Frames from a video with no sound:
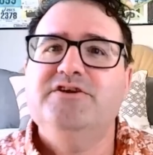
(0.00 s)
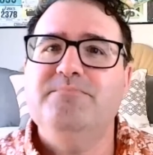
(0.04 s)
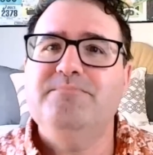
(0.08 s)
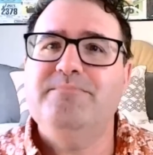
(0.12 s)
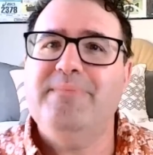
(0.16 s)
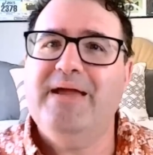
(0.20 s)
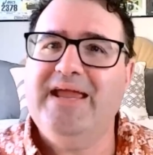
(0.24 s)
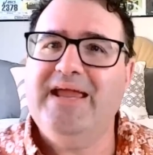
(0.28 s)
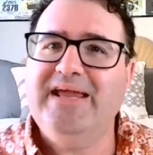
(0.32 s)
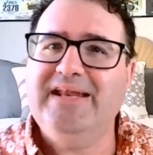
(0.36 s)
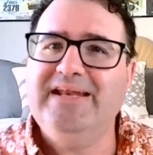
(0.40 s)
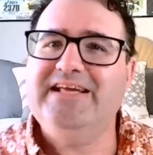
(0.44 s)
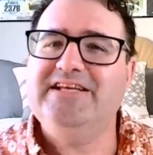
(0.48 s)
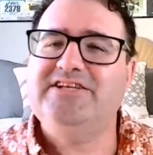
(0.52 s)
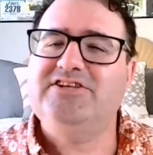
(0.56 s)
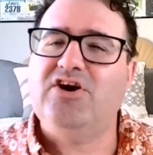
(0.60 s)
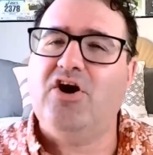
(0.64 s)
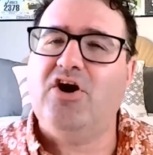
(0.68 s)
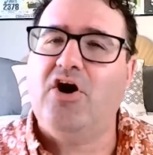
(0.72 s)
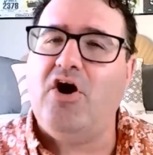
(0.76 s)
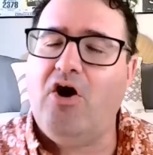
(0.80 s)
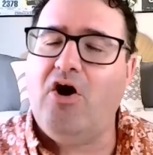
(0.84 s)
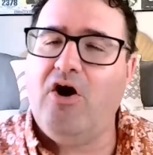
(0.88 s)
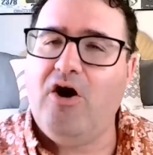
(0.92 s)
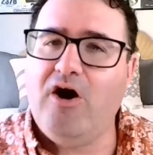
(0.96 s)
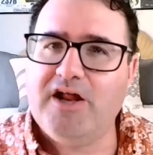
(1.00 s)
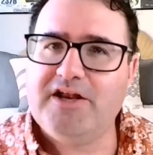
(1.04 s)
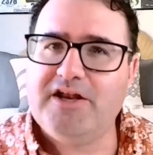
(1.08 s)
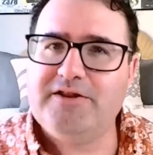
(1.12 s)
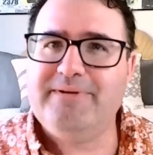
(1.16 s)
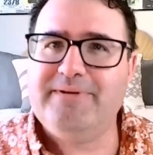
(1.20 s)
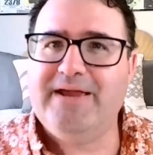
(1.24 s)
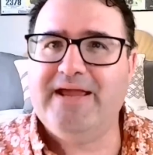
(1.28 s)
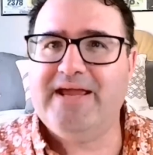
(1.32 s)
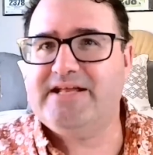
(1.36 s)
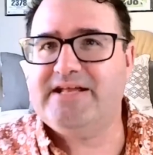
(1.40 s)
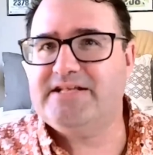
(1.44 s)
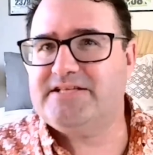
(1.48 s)
you may need to
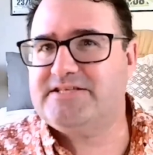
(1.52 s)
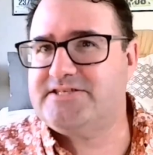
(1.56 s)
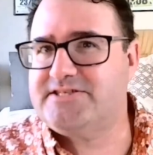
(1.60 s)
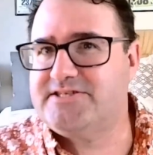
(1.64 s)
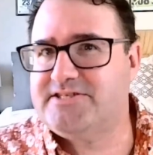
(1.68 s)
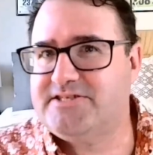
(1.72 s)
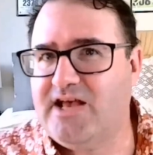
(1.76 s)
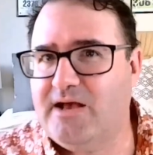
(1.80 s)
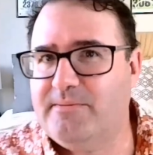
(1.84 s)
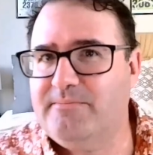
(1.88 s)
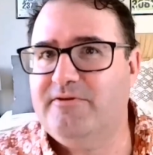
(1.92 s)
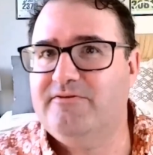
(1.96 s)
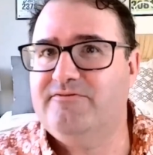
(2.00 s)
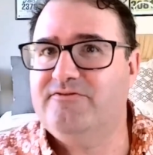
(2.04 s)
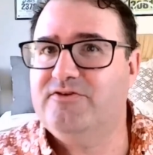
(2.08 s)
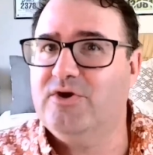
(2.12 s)
automate some